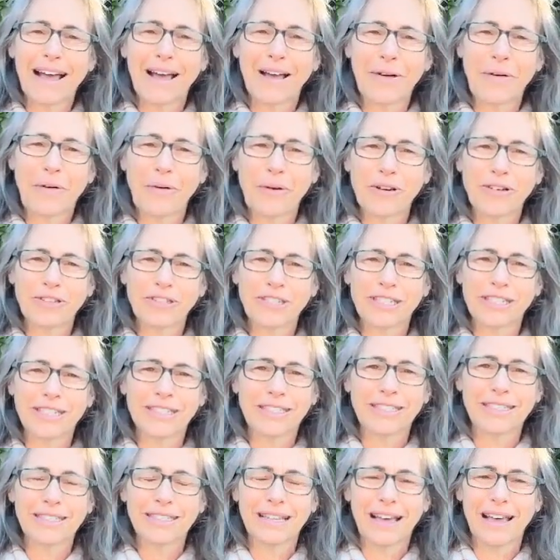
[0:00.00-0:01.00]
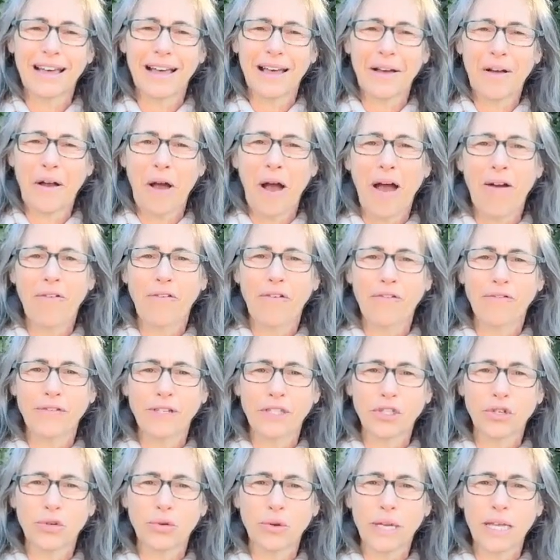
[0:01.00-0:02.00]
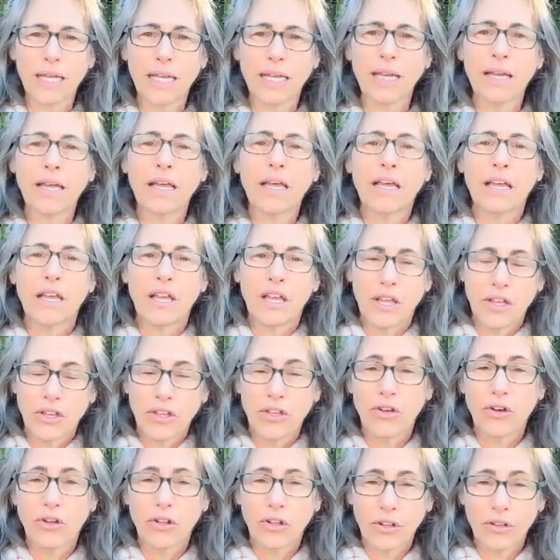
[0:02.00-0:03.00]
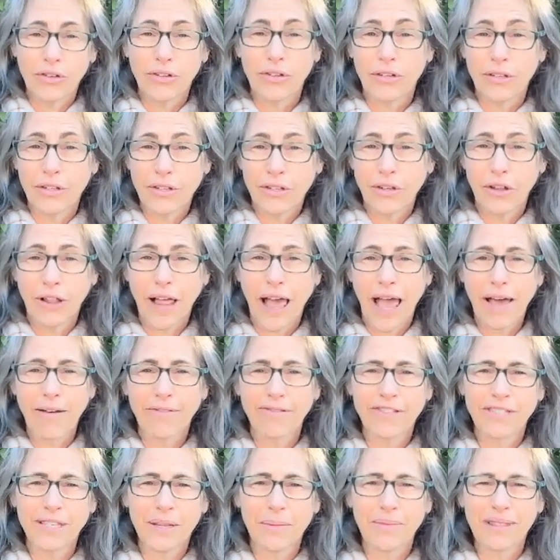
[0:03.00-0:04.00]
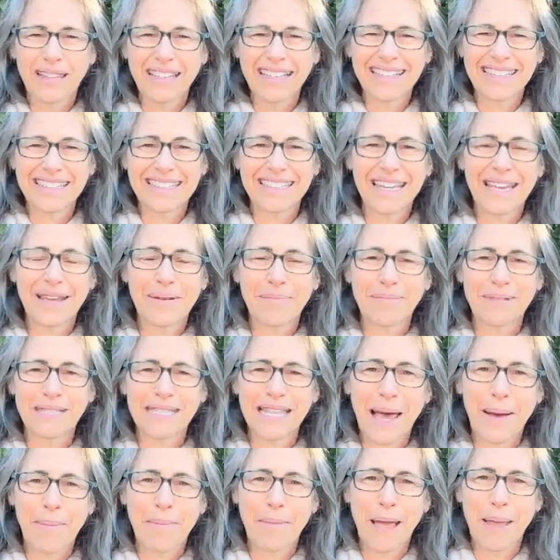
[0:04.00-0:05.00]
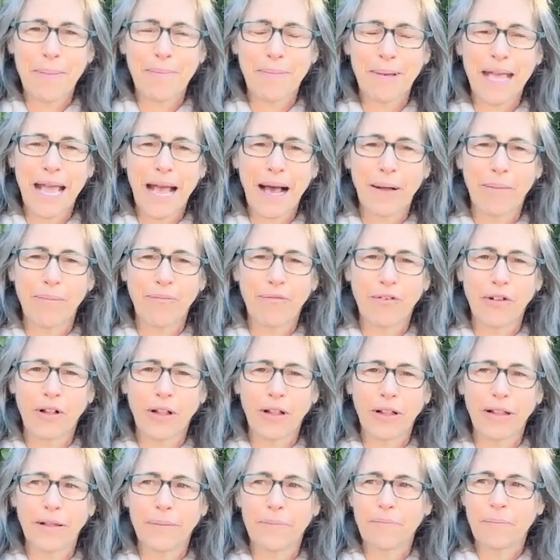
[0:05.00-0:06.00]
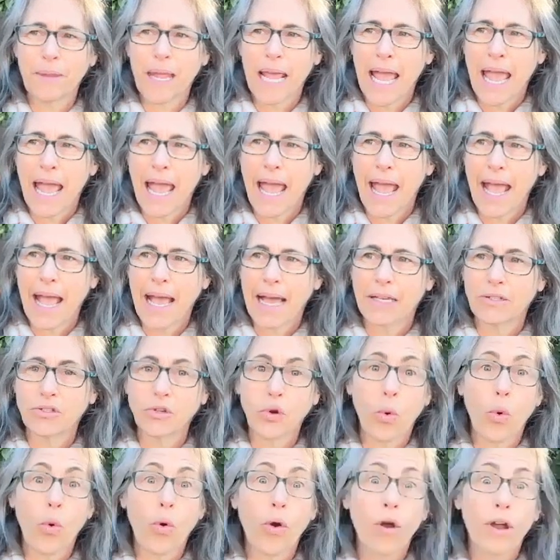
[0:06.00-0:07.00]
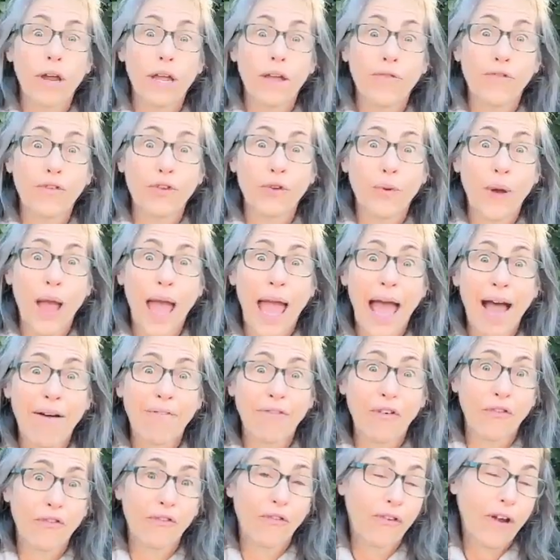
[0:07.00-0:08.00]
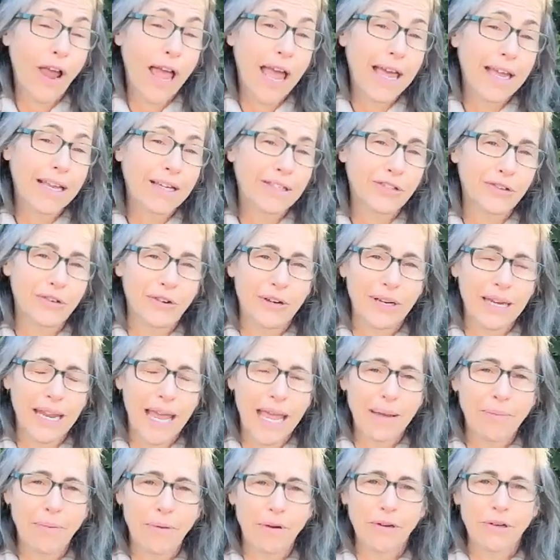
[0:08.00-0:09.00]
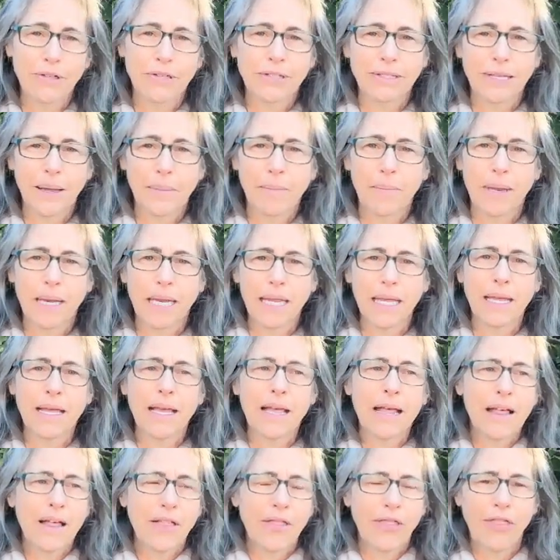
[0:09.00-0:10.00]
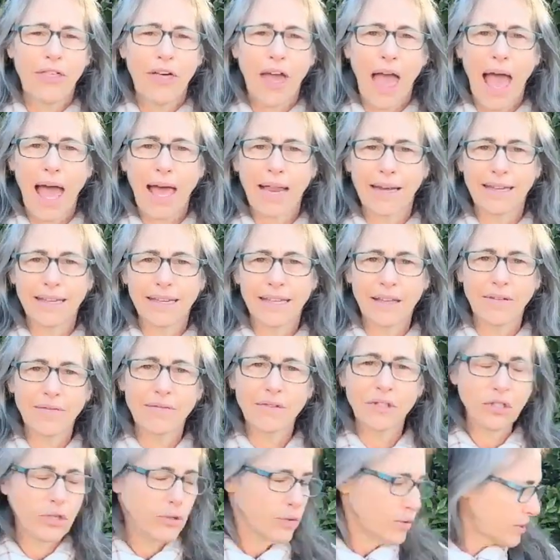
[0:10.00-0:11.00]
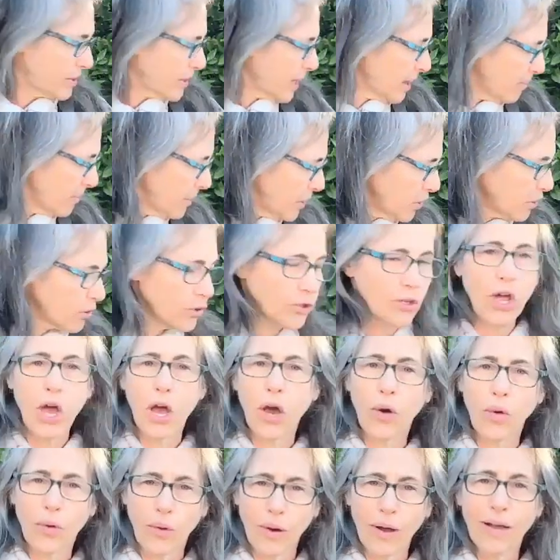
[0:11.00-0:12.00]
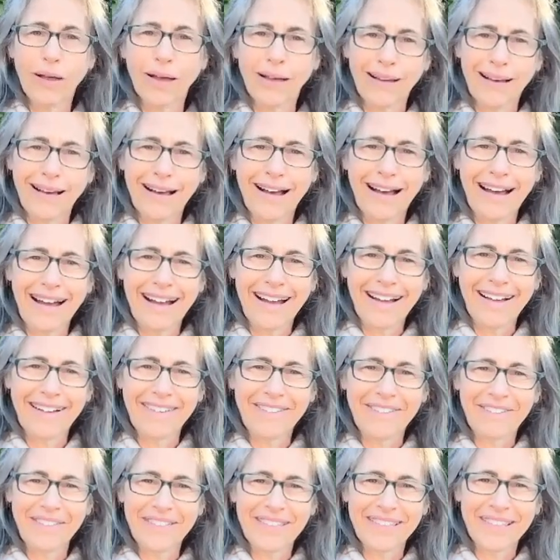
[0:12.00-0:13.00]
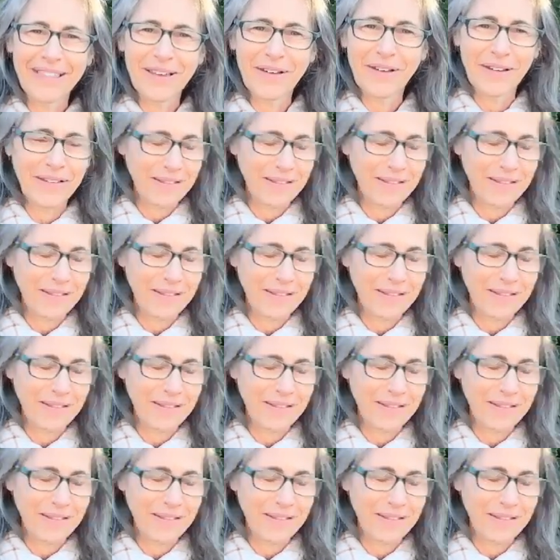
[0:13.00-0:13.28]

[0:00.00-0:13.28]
oranges off of a tree, you'll have some little tips that might be helpful. And or if you have a friend or a neighbor or somebody that gives you some, you'll know they're,